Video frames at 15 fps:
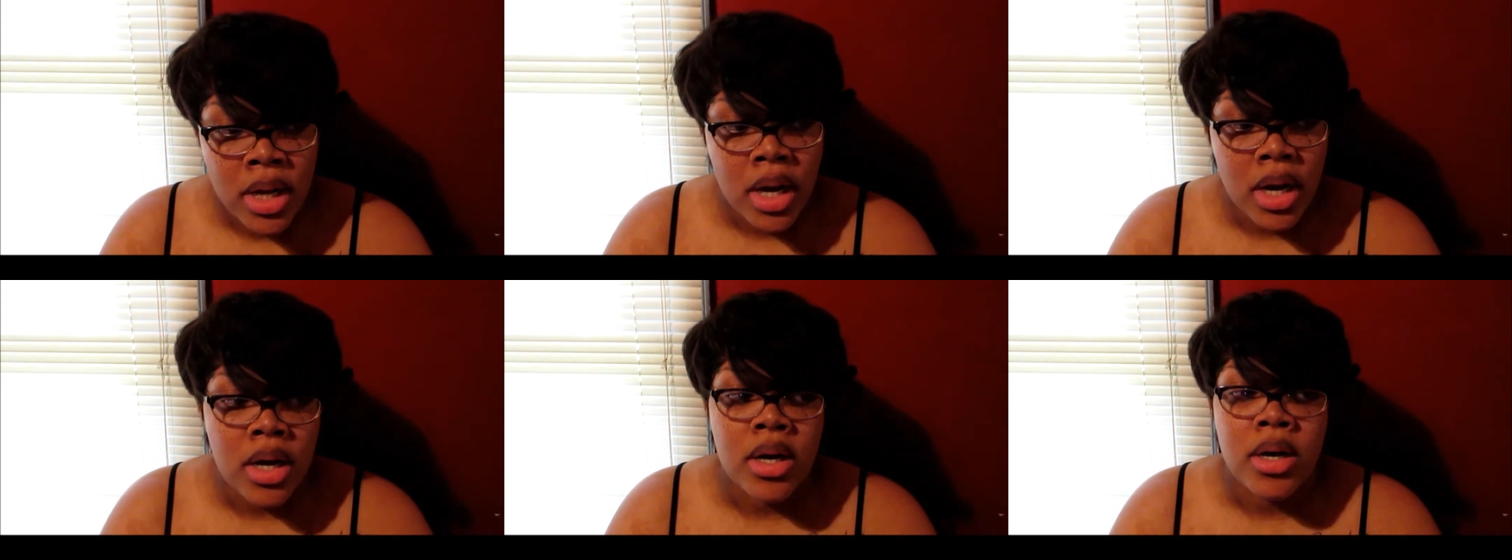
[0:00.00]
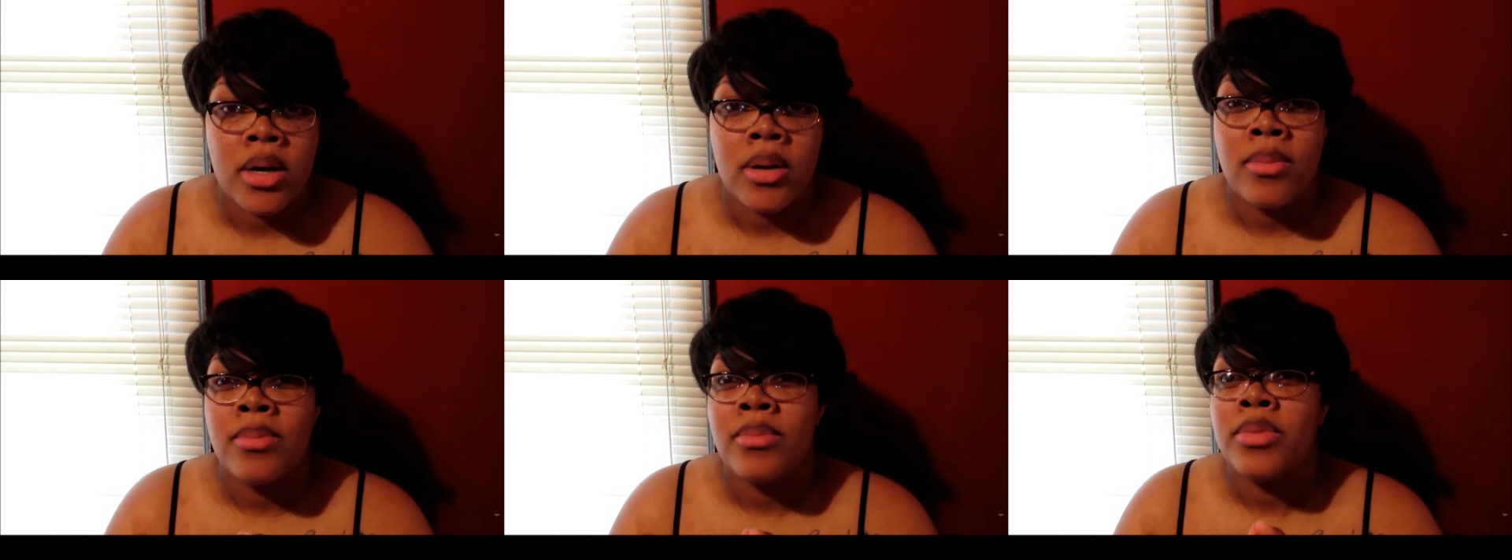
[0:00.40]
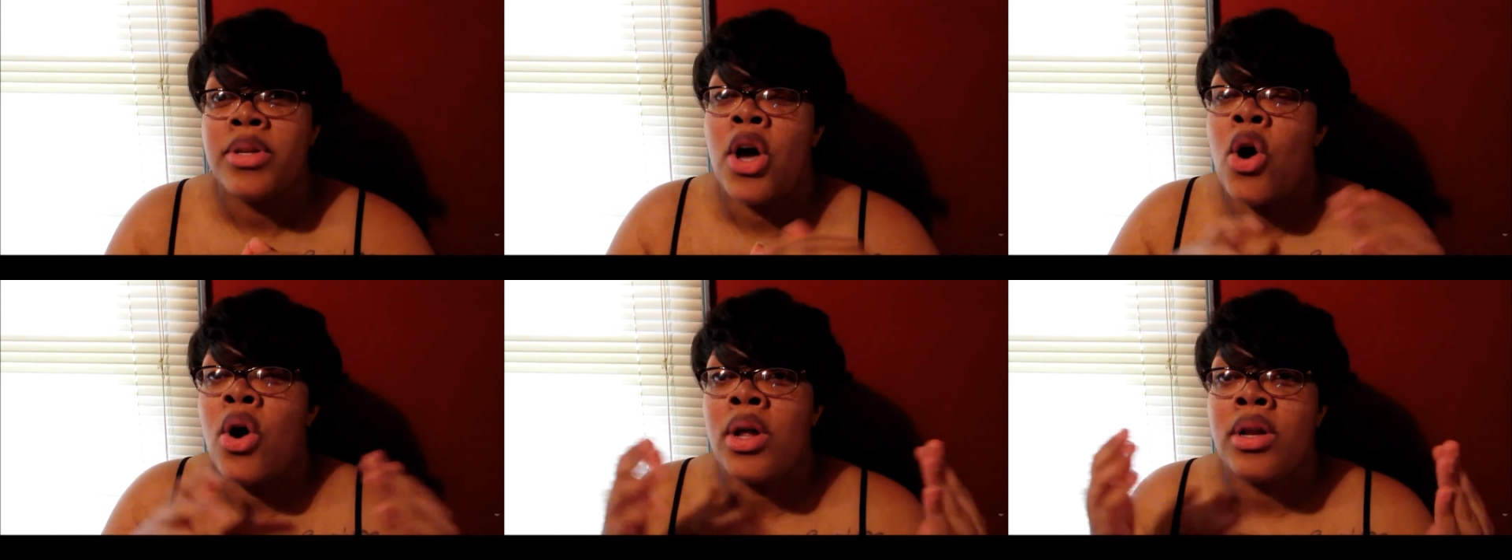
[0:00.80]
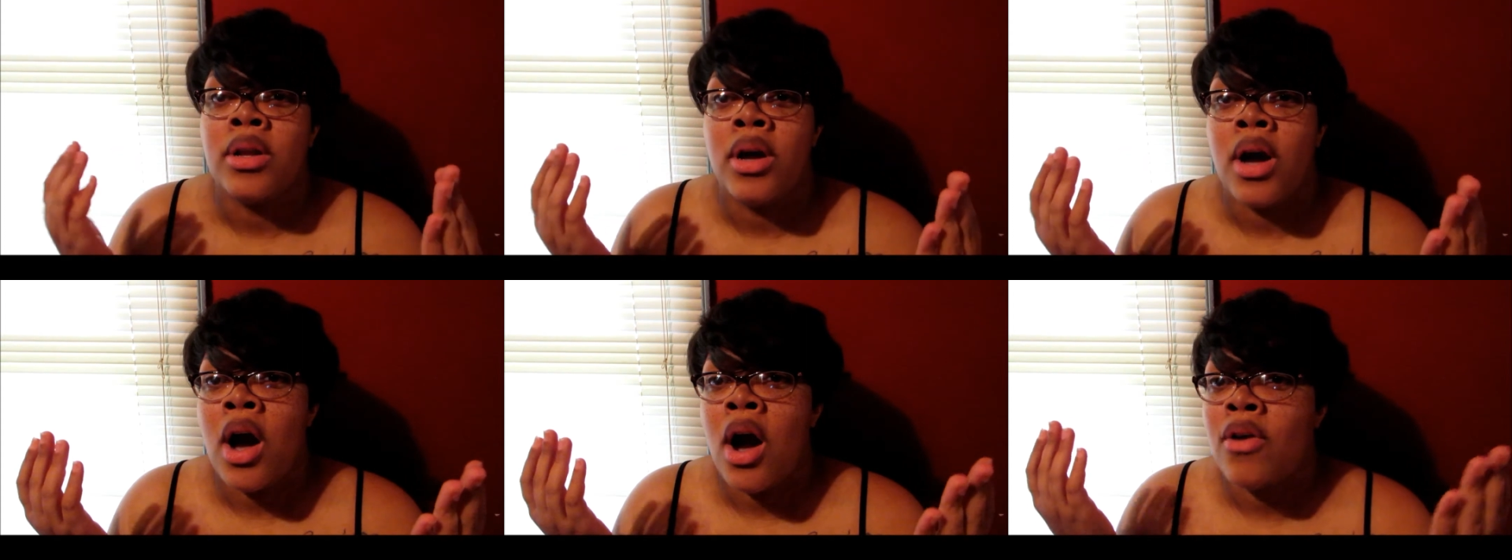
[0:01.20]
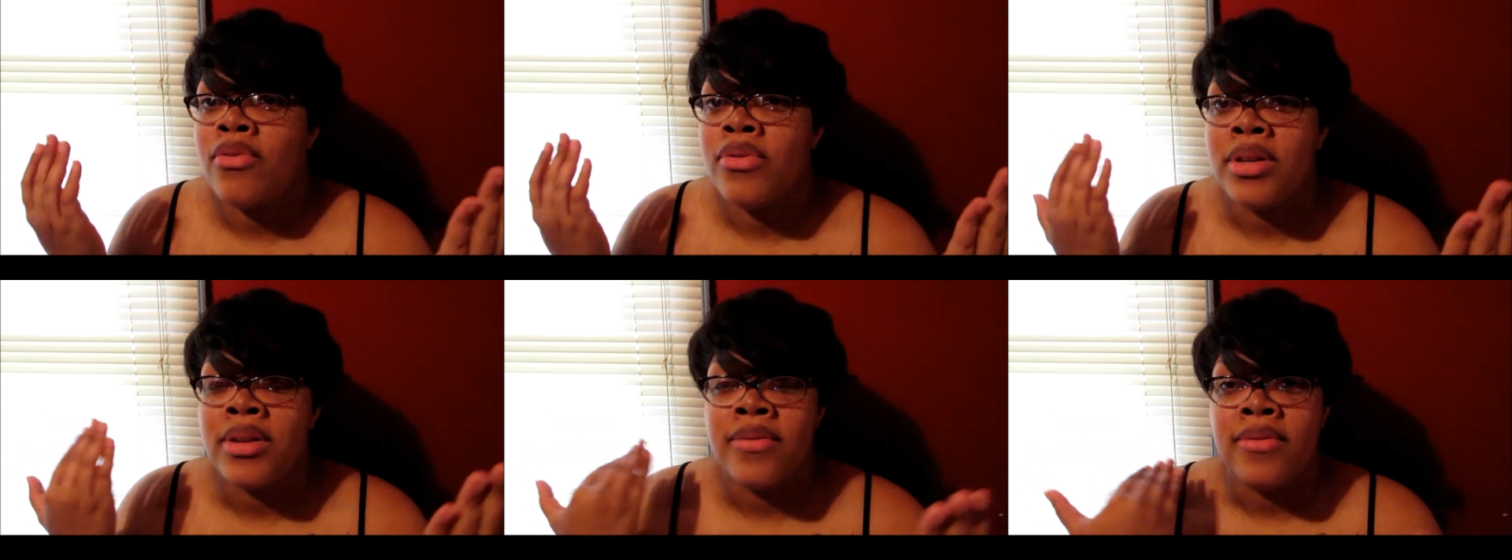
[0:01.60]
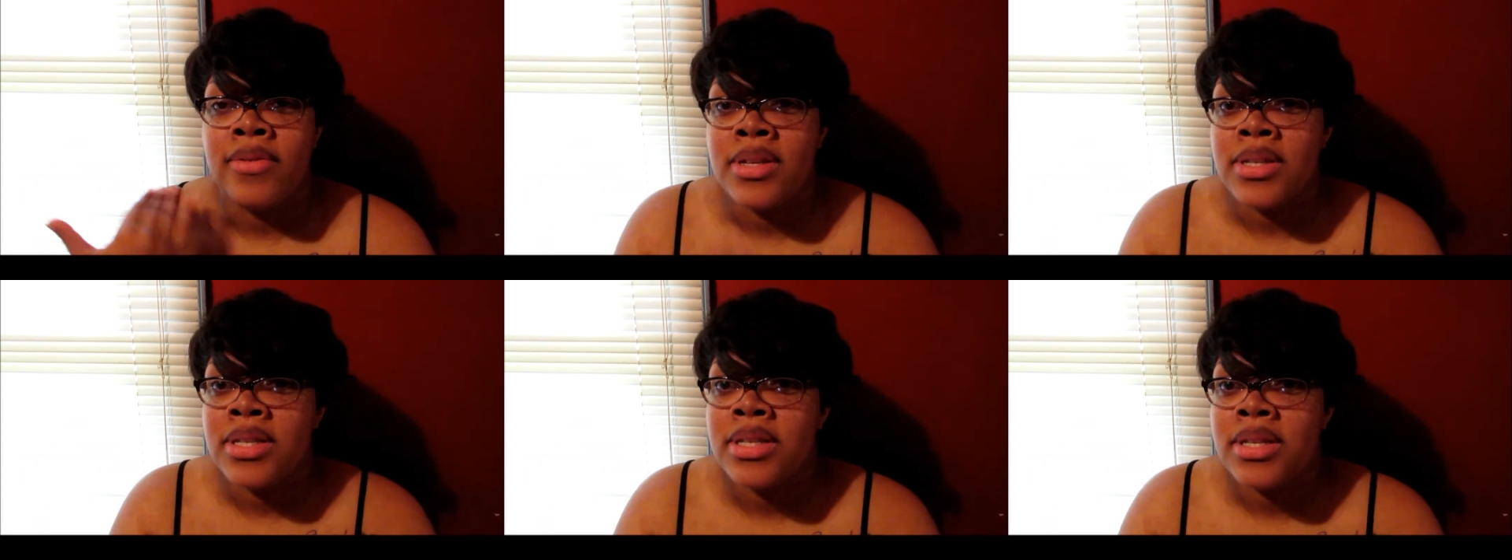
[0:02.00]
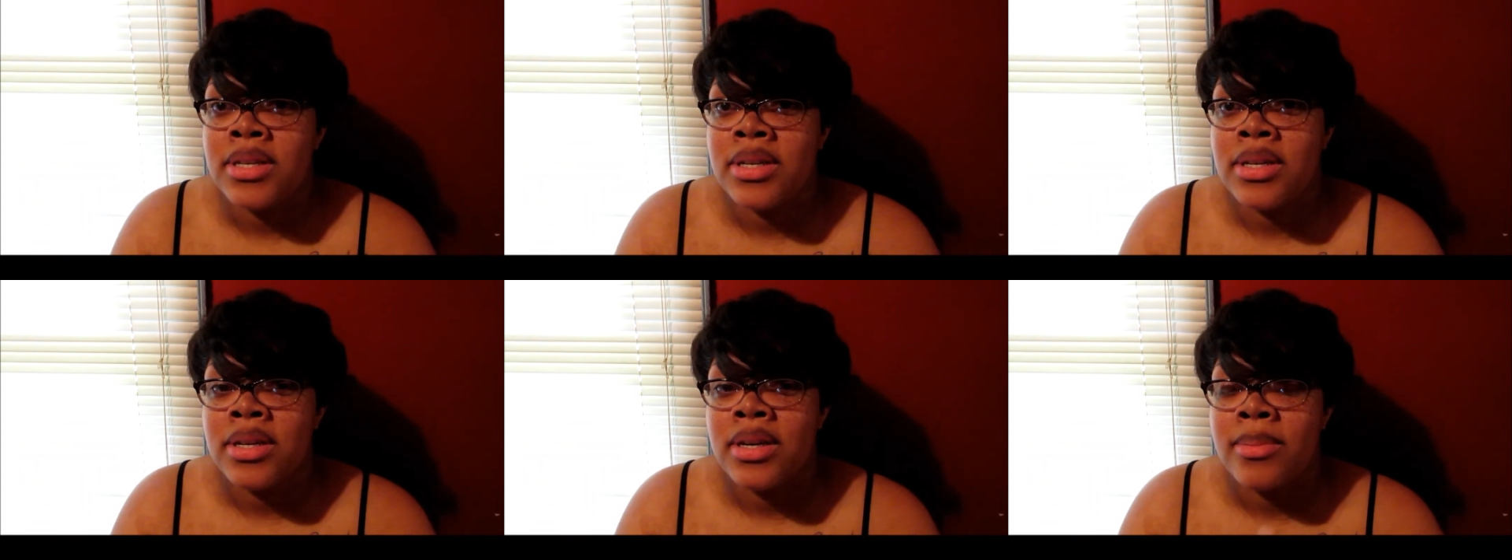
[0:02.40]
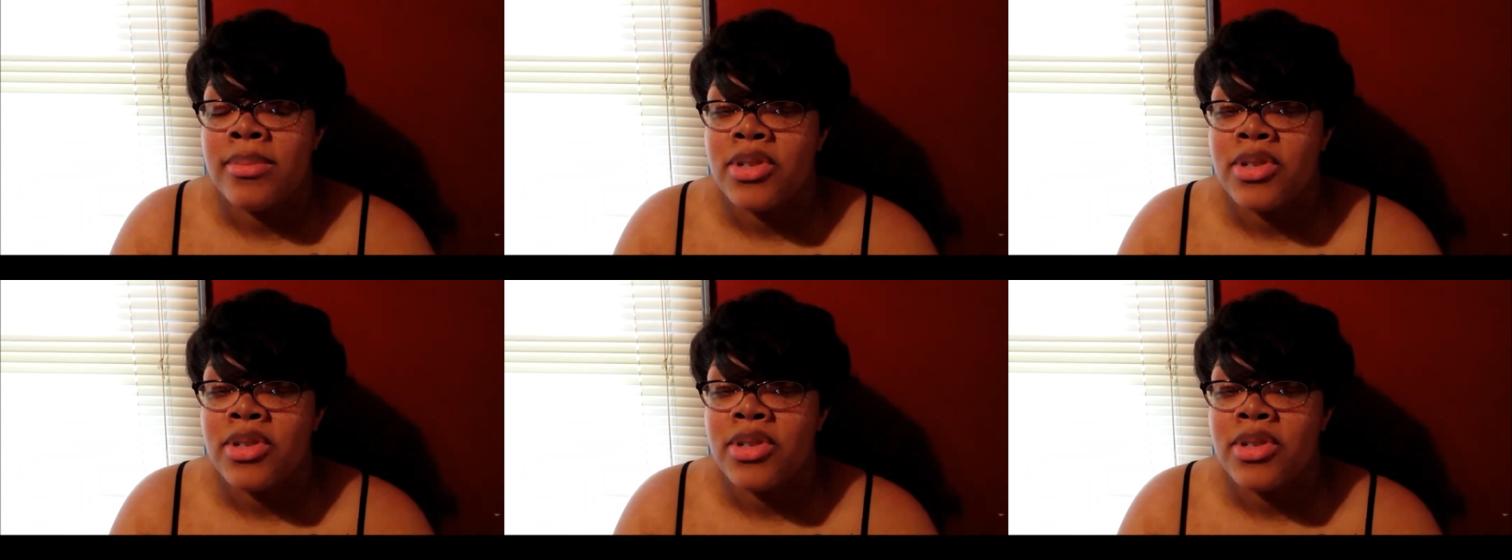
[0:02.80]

um, on off LaVista,